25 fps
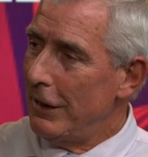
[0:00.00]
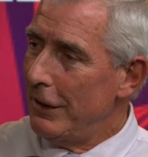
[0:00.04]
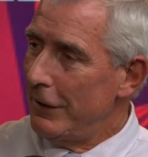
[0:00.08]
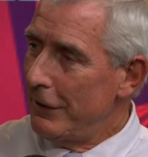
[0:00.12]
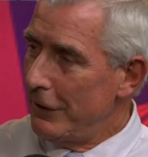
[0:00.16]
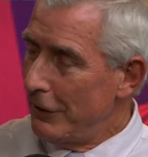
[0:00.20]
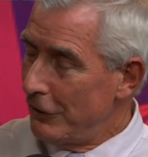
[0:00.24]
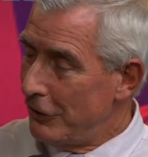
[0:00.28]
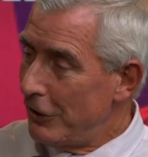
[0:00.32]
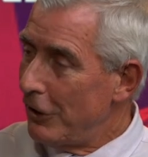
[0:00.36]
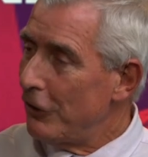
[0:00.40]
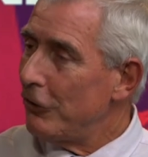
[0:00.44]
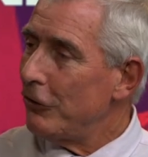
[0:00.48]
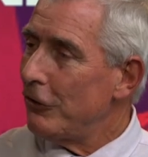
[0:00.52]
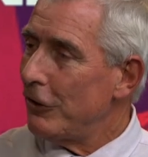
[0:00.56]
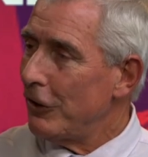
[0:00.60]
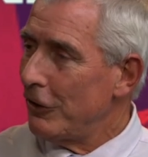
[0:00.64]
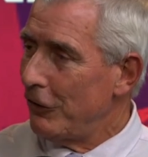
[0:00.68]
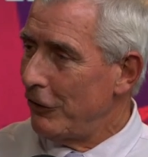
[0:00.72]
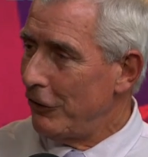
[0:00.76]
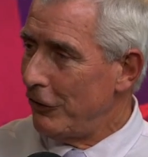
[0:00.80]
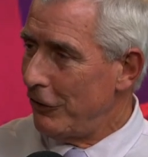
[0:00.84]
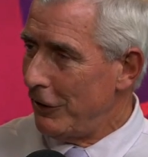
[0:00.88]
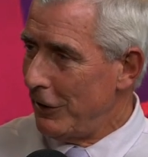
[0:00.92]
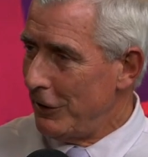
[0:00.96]
the
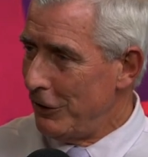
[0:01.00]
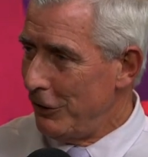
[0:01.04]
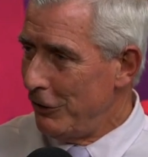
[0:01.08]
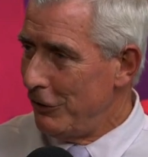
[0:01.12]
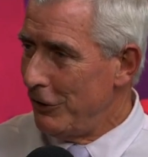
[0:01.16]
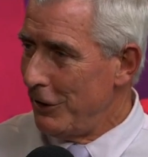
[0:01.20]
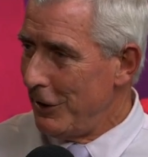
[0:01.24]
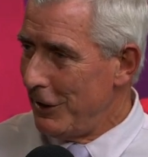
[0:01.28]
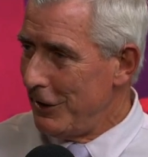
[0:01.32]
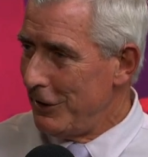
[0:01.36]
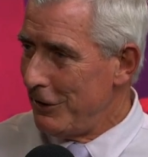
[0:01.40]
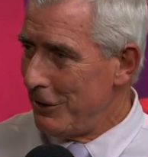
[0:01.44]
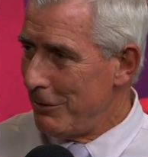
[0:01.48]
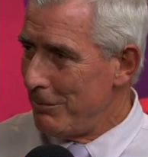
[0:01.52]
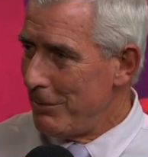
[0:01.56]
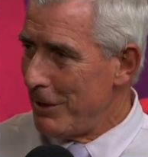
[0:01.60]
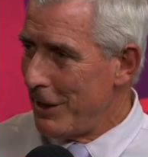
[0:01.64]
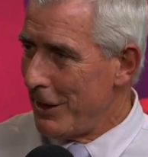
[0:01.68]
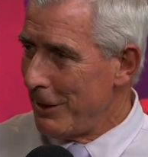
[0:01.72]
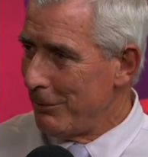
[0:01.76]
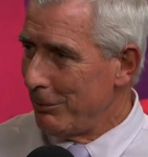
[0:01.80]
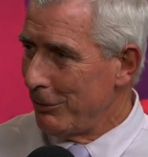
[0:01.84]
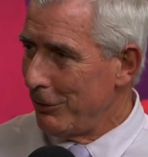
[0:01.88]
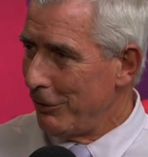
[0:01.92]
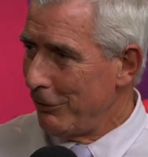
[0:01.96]
distance that you need to
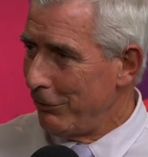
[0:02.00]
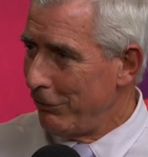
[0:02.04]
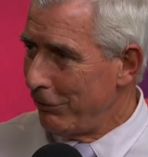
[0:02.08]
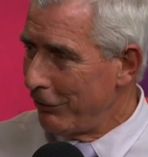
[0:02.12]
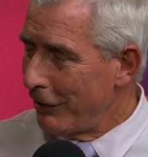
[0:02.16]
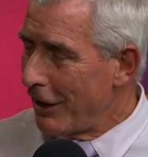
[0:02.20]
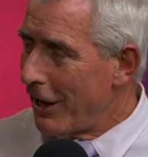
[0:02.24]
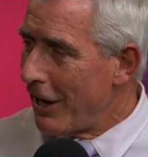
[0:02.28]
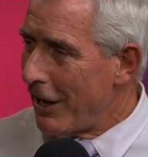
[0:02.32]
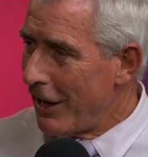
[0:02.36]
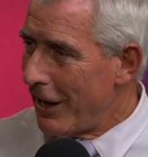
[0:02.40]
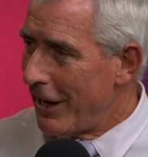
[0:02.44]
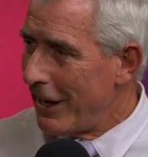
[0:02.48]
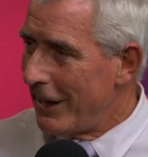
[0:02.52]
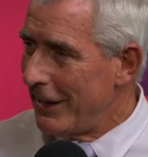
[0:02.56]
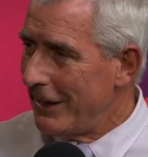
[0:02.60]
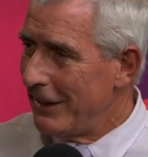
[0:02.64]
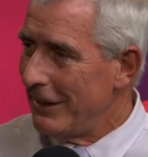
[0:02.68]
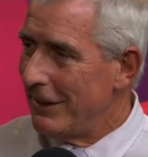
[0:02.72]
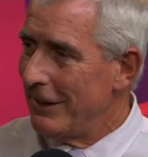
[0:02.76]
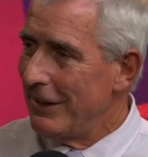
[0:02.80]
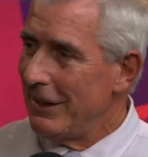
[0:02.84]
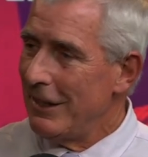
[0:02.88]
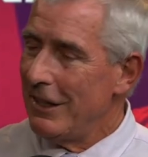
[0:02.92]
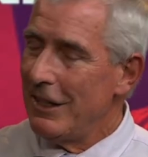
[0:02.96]
be able to
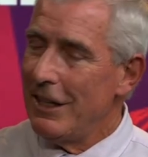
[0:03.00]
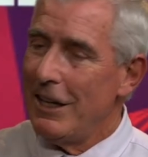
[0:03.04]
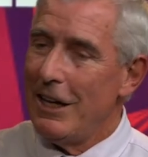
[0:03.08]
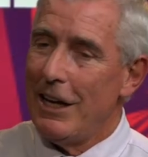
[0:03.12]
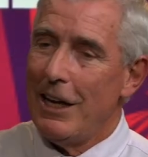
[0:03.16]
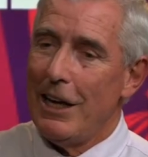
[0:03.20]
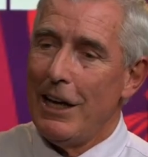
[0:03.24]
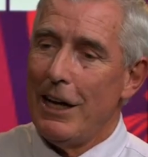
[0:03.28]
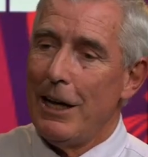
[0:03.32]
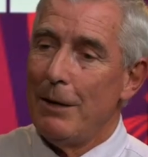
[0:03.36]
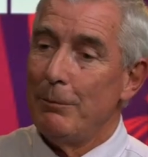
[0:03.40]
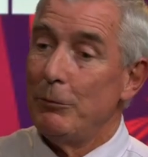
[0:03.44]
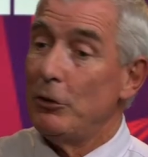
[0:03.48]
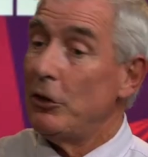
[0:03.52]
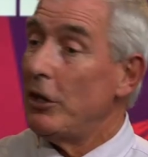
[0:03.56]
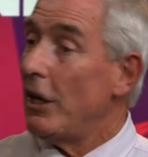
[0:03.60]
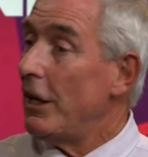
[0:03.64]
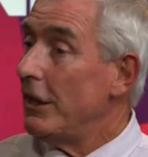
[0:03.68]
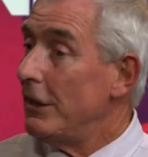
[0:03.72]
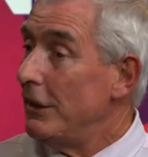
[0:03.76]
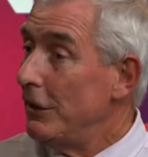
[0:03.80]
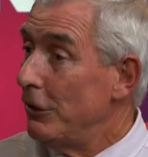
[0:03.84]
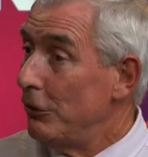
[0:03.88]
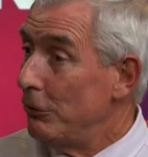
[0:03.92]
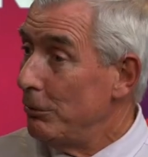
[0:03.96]
fly,
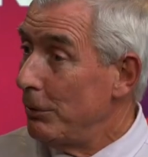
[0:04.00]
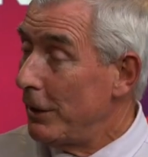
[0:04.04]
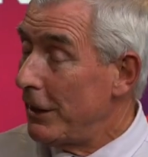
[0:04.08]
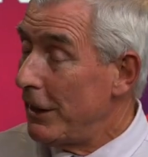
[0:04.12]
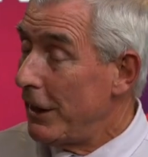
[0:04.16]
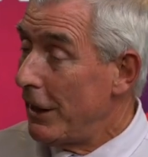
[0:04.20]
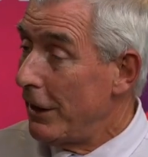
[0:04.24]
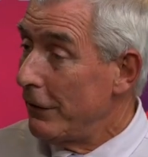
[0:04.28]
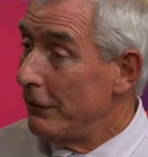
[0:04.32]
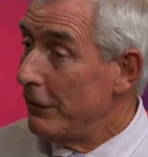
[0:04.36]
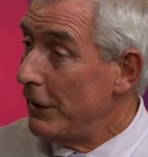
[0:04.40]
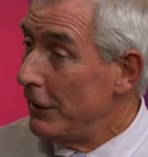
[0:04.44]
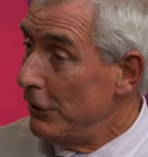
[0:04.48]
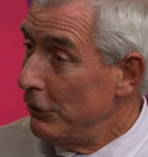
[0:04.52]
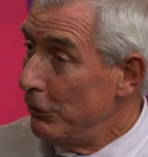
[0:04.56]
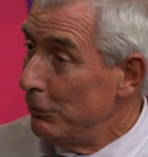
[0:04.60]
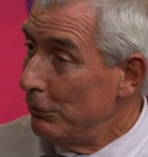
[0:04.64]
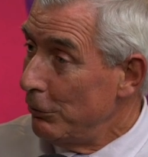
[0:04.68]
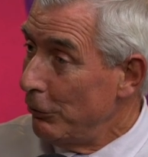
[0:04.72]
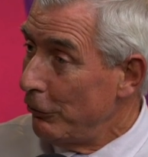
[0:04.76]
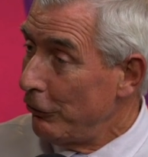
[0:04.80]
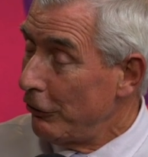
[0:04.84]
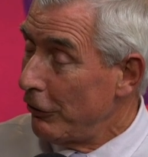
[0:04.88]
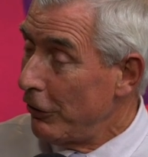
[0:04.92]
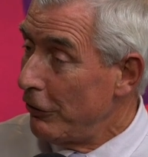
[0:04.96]
taking into account that
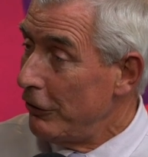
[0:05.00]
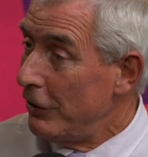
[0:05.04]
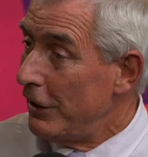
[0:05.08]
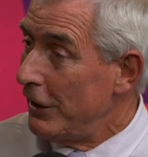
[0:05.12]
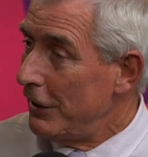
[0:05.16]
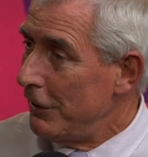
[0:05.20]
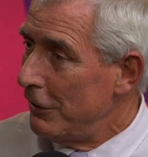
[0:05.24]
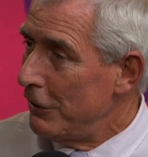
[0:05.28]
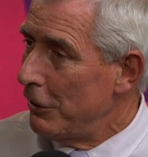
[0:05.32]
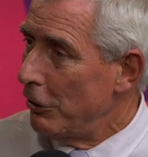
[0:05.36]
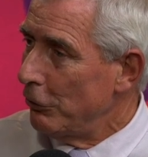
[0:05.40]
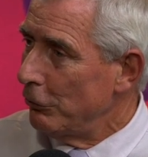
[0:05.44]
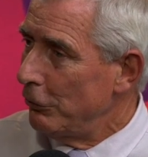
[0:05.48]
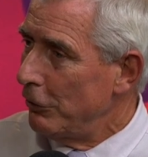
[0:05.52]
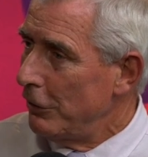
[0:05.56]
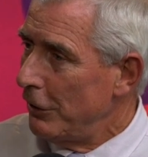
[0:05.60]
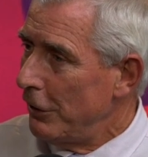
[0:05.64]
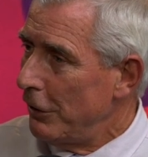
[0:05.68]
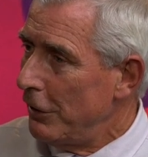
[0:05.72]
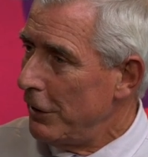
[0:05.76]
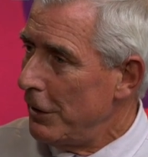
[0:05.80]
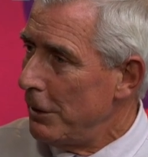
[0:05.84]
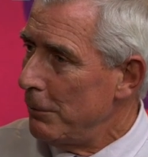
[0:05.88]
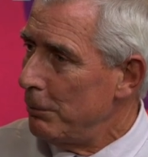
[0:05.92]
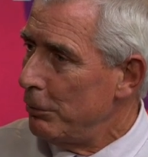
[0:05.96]
you also need an
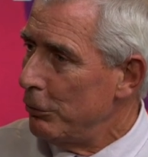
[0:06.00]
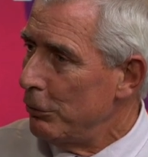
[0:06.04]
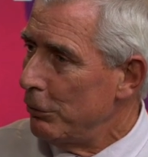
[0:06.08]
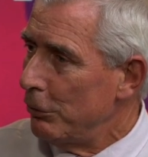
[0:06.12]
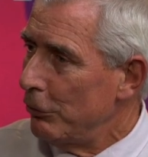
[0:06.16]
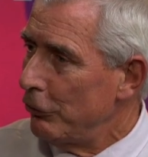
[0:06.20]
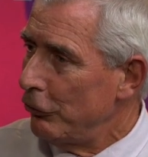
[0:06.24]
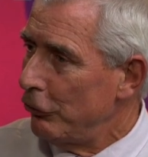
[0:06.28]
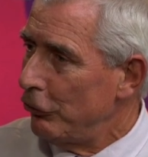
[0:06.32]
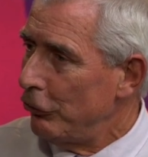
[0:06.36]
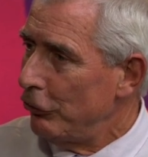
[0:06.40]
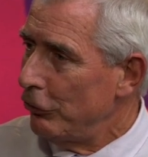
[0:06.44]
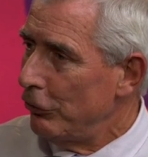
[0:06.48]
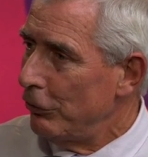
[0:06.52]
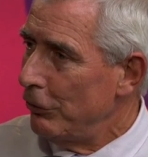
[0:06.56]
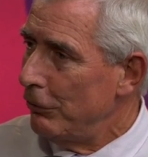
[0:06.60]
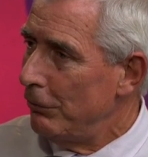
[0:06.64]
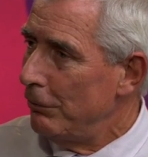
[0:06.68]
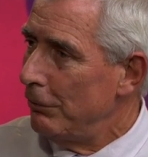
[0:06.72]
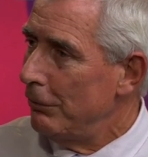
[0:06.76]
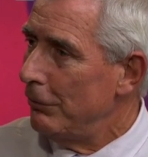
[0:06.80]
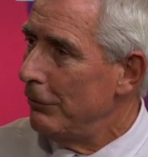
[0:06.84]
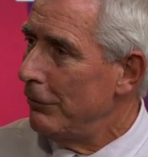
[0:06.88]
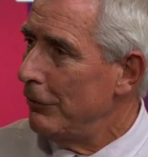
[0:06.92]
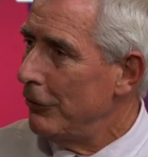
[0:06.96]
alternate airport
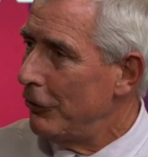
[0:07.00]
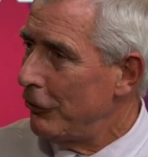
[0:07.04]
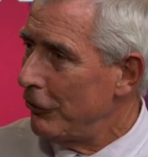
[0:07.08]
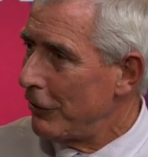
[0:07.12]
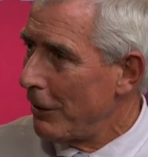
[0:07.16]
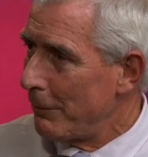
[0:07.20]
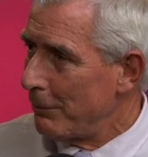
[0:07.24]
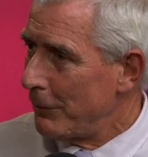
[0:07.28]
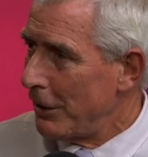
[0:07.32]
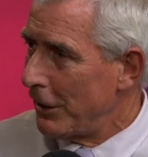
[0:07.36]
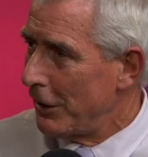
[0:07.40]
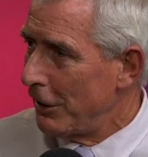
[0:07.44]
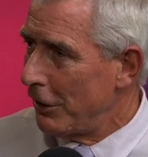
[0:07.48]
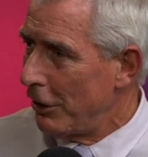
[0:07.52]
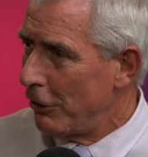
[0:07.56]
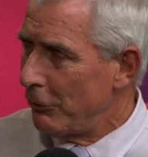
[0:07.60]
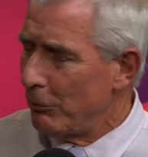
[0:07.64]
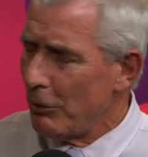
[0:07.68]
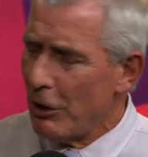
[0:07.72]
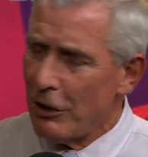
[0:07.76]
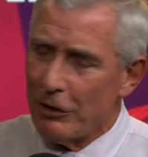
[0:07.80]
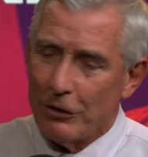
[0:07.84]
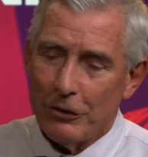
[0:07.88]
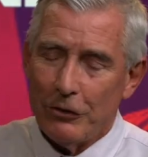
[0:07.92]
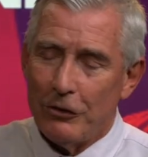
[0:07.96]
should something go
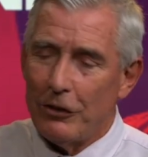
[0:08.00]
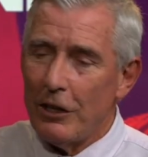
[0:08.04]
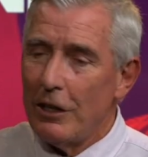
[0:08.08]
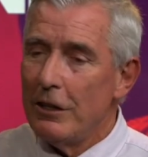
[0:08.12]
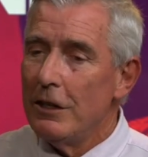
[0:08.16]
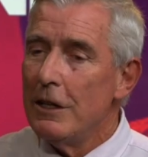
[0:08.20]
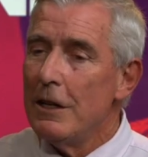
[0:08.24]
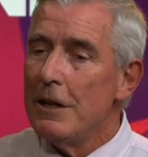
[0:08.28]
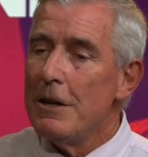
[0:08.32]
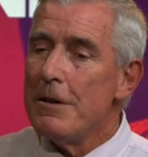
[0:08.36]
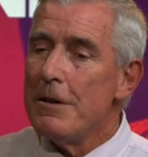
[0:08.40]
wrong. So